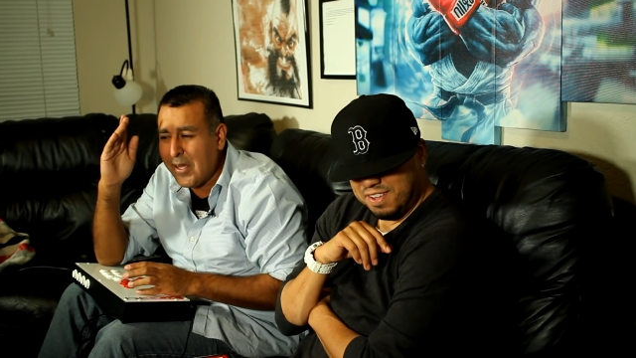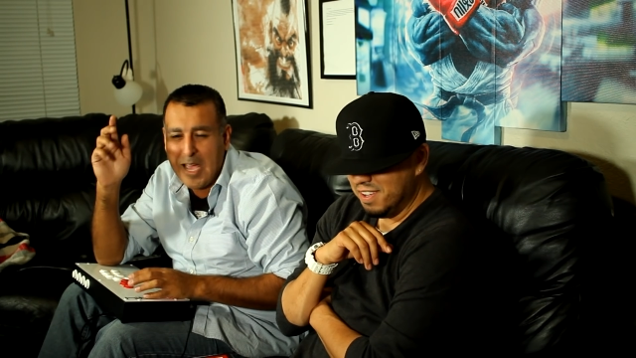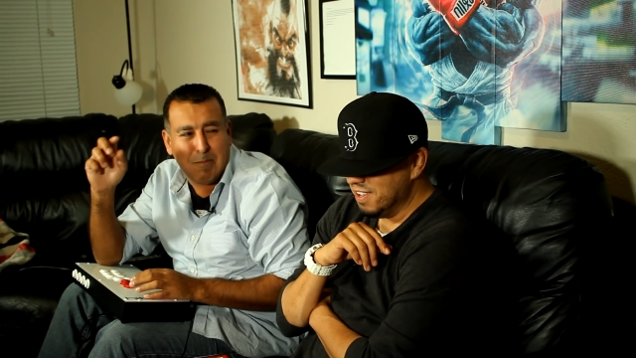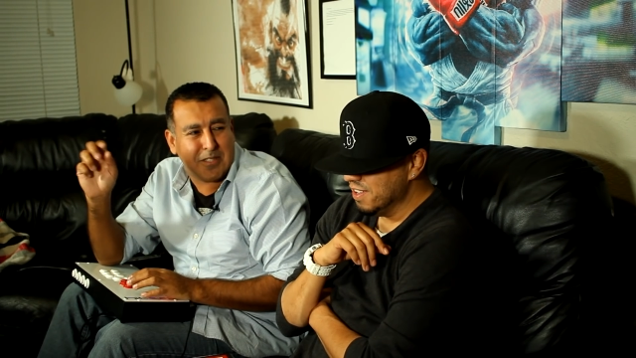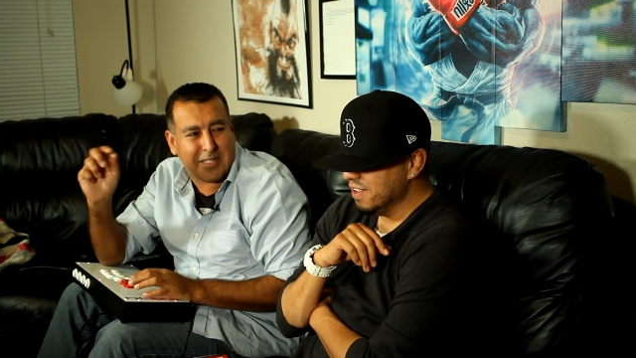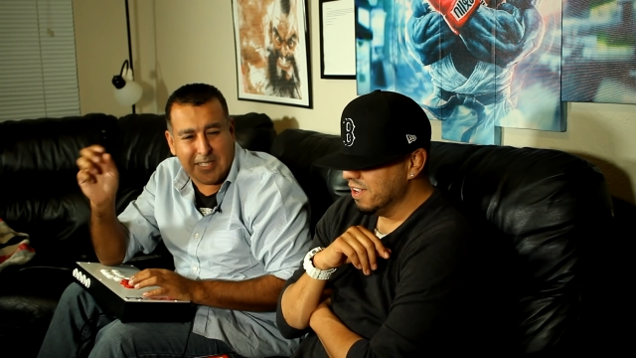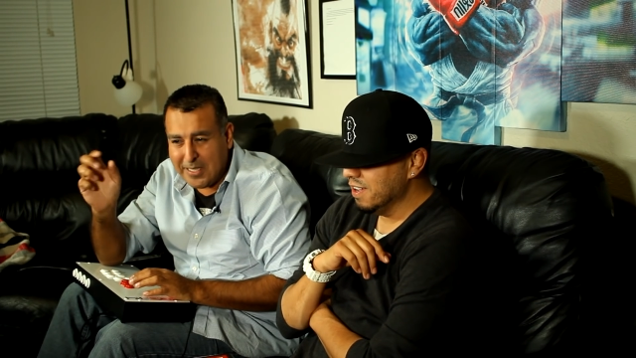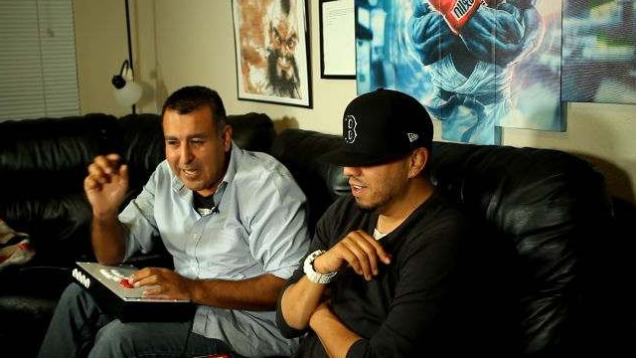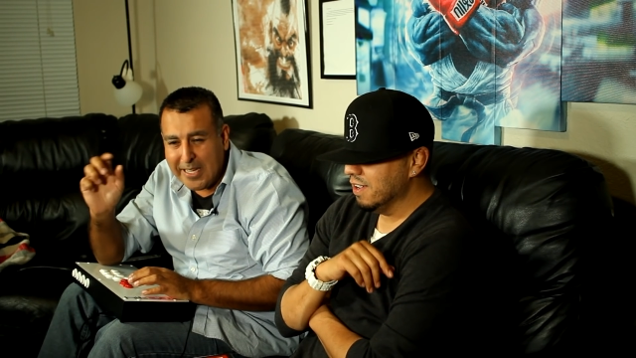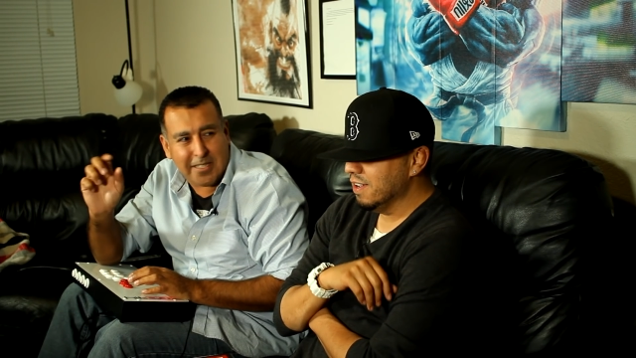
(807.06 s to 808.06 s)
Speaker 1: I'm just gonna
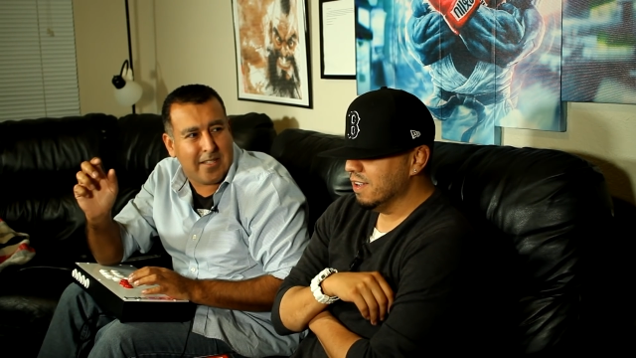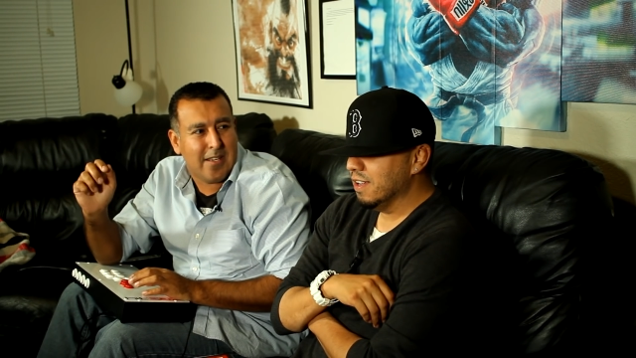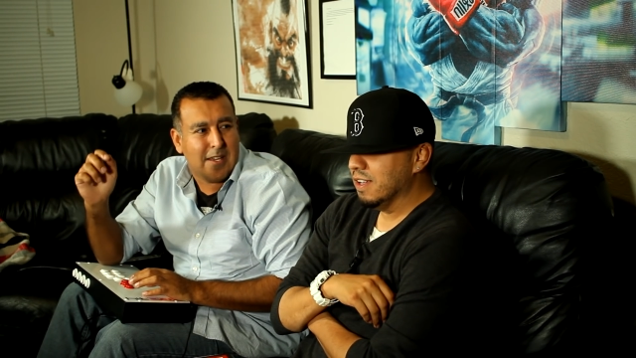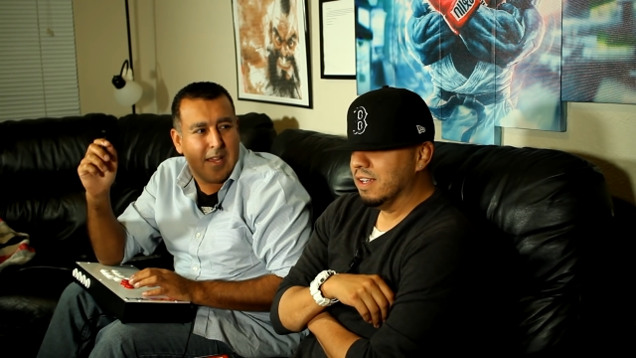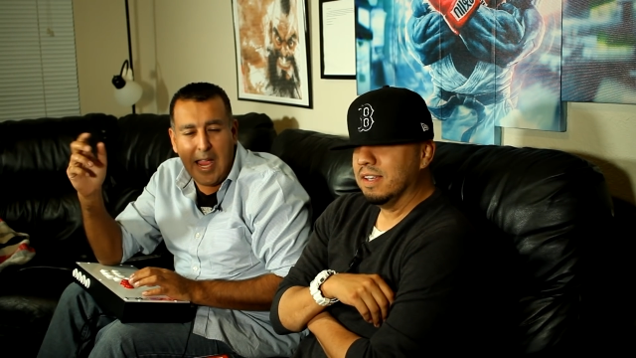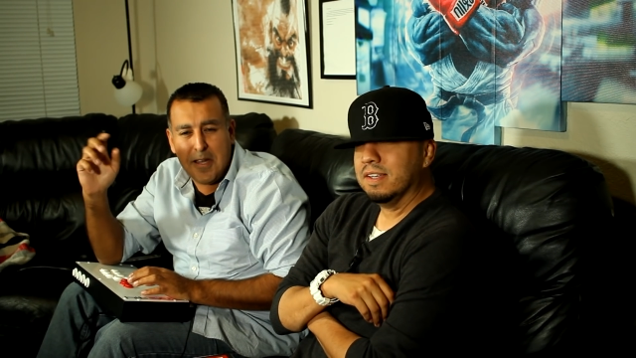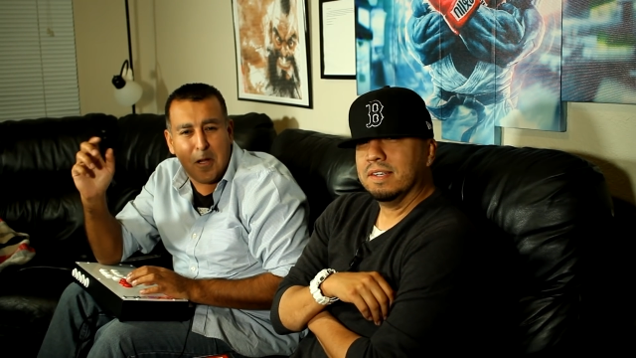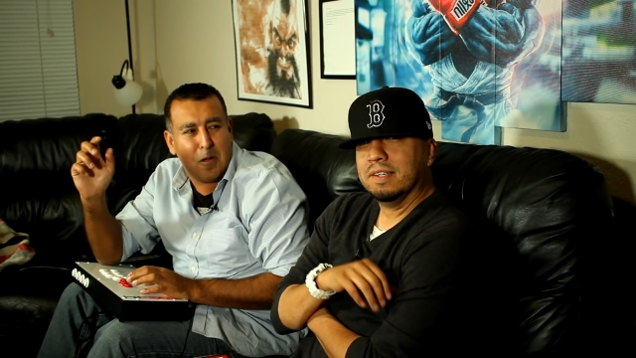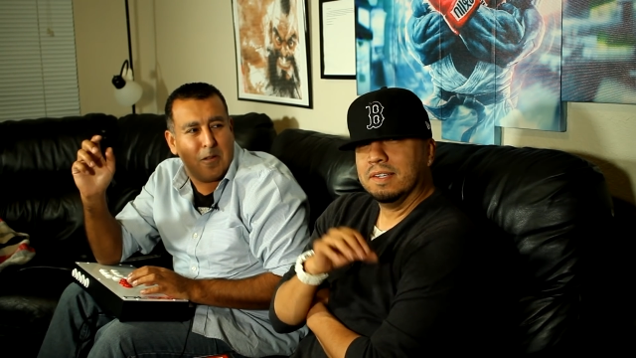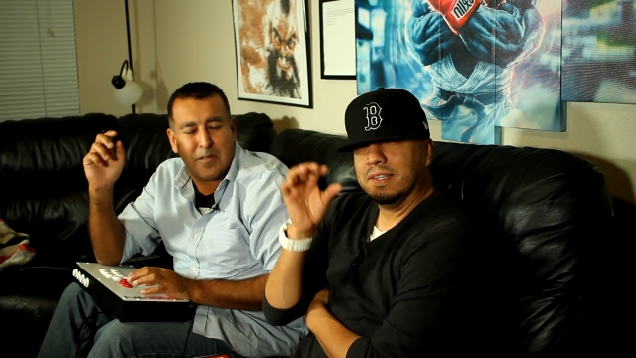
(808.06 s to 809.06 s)
like I
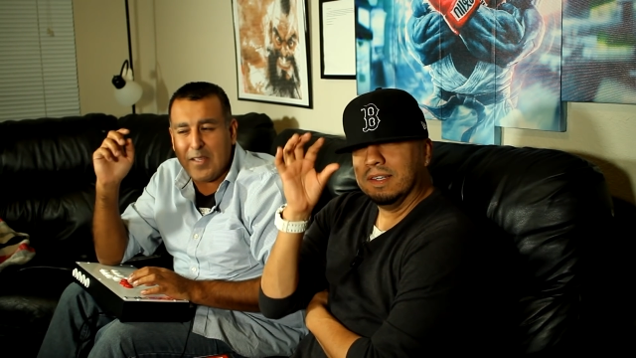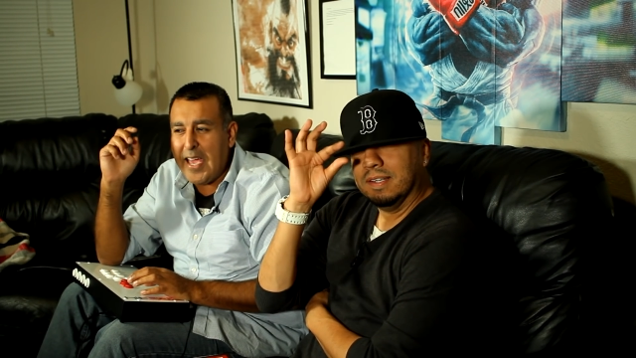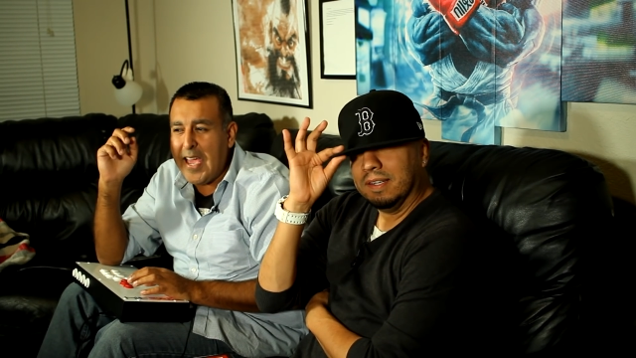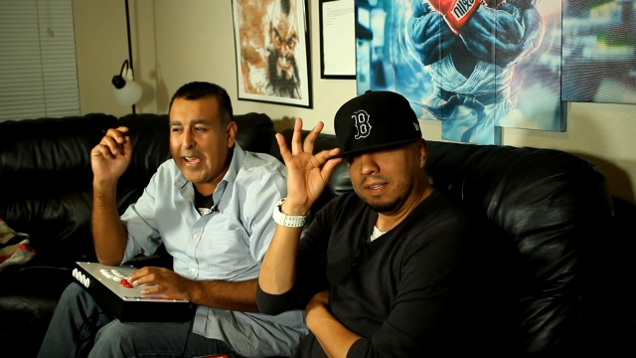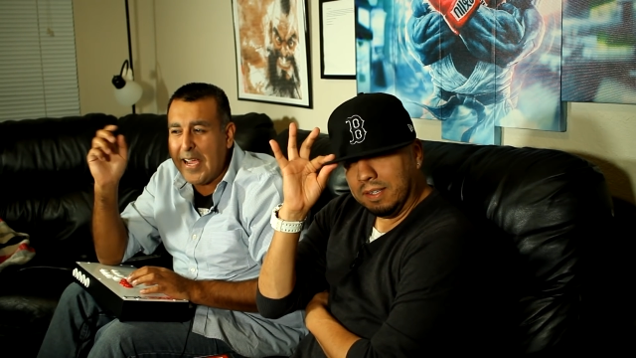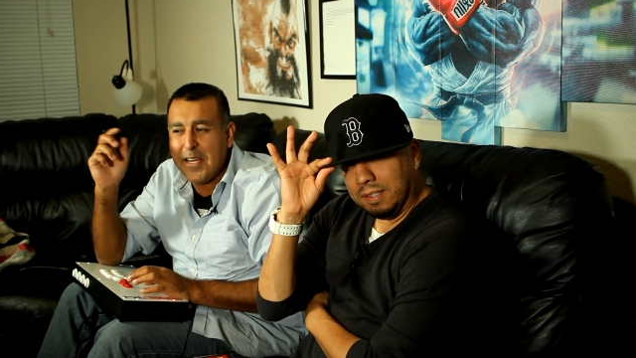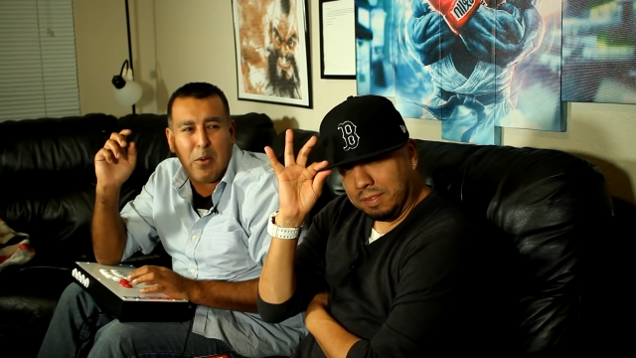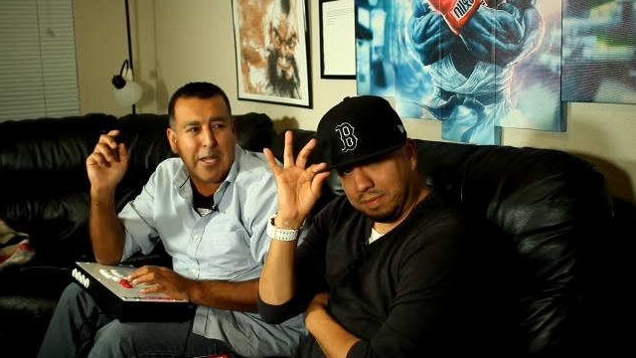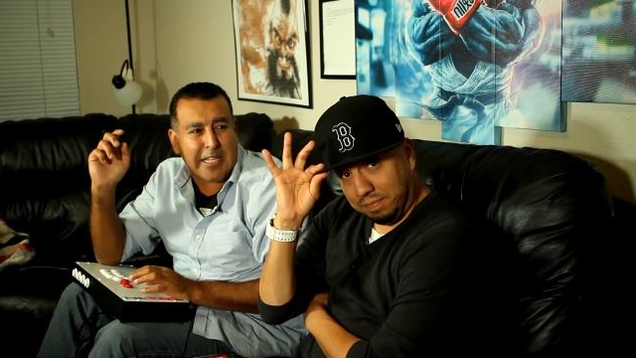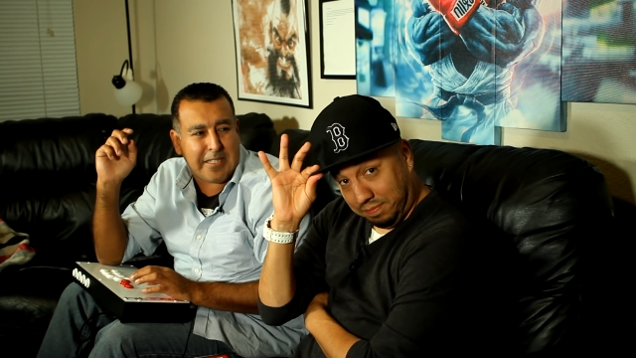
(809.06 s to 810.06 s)
know there's lag. I know
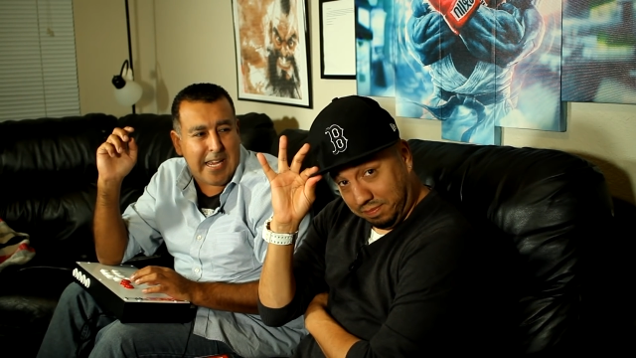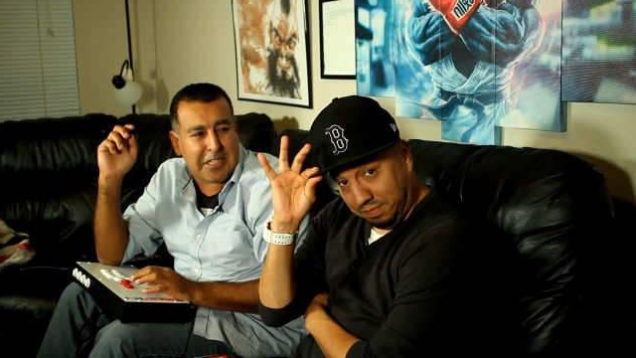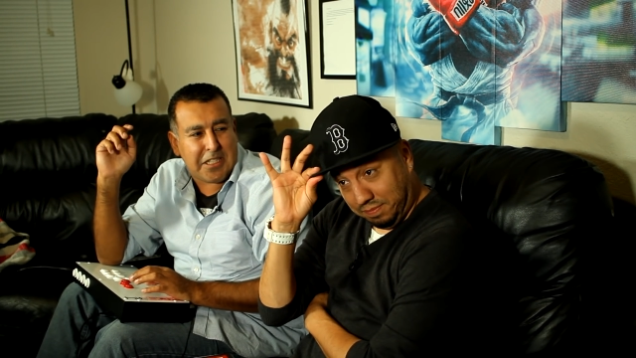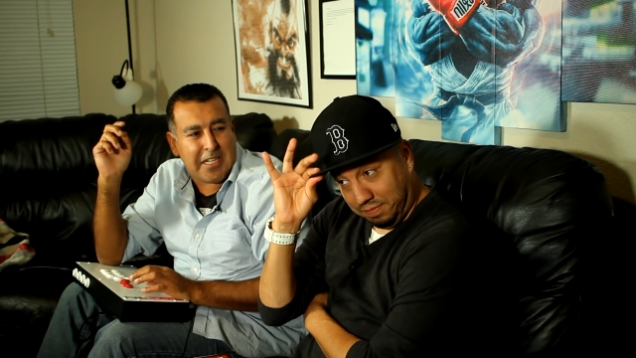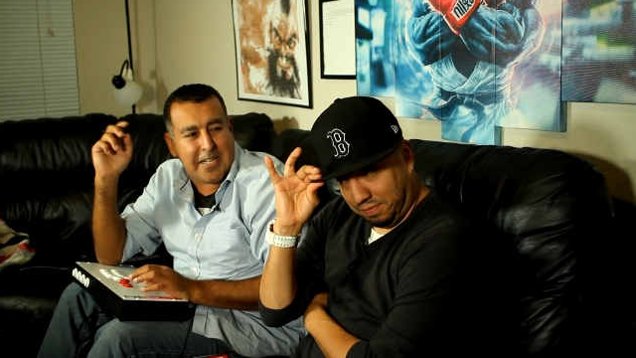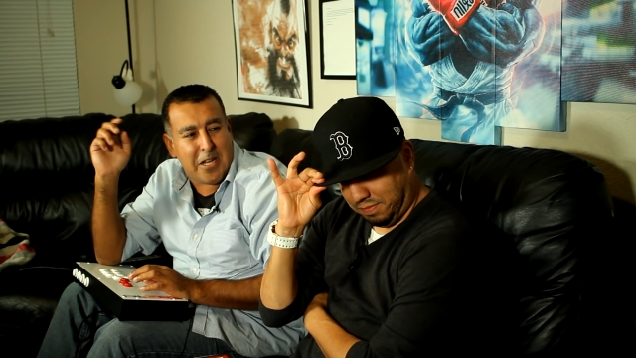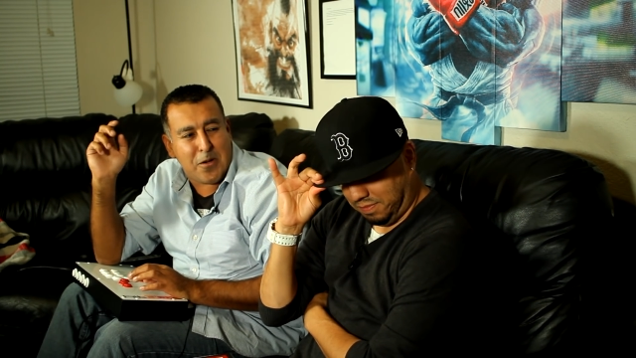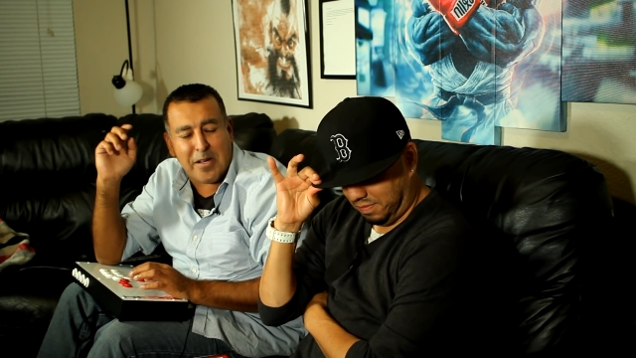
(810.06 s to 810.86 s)
I could dash in. I know you're